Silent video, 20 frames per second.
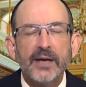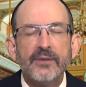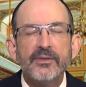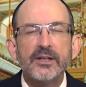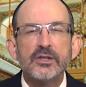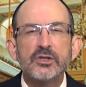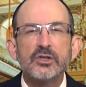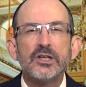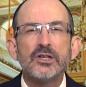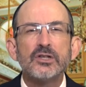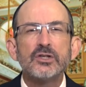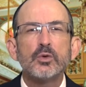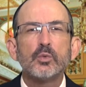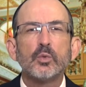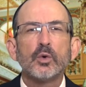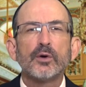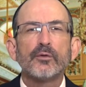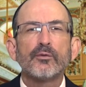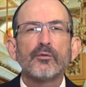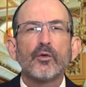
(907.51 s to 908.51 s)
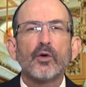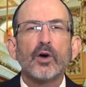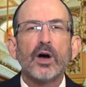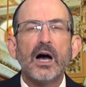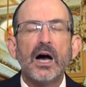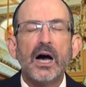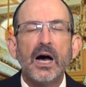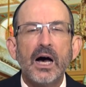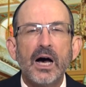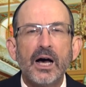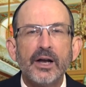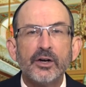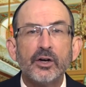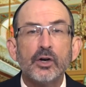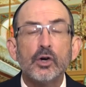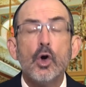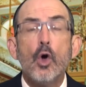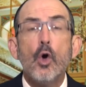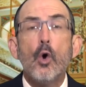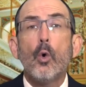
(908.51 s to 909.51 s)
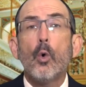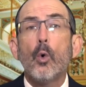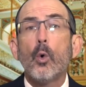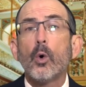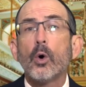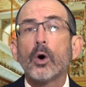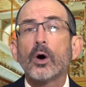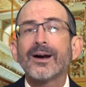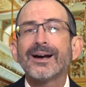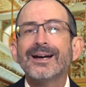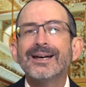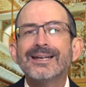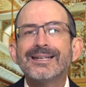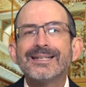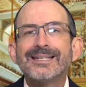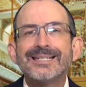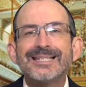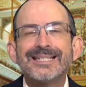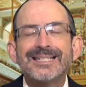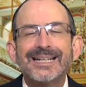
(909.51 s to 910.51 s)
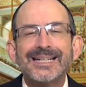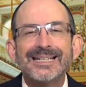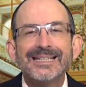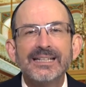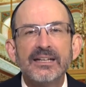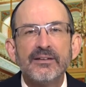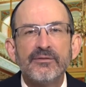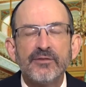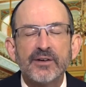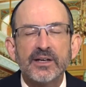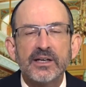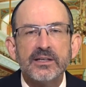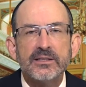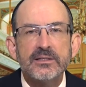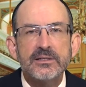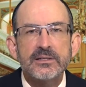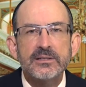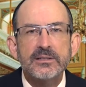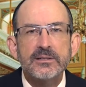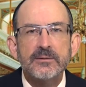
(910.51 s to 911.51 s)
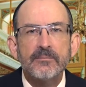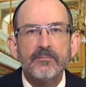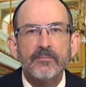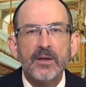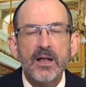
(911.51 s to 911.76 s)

and this is the word for honor or significance.